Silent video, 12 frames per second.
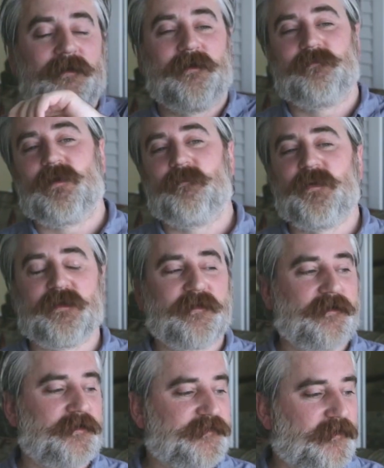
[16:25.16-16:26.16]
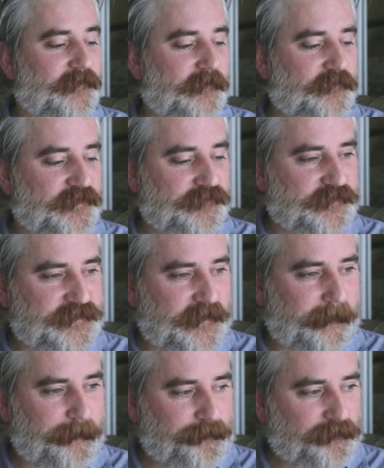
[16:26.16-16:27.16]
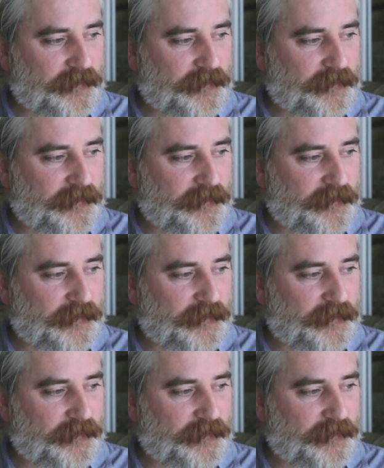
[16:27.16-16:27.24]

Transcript: a big thing I decided at Christmas, that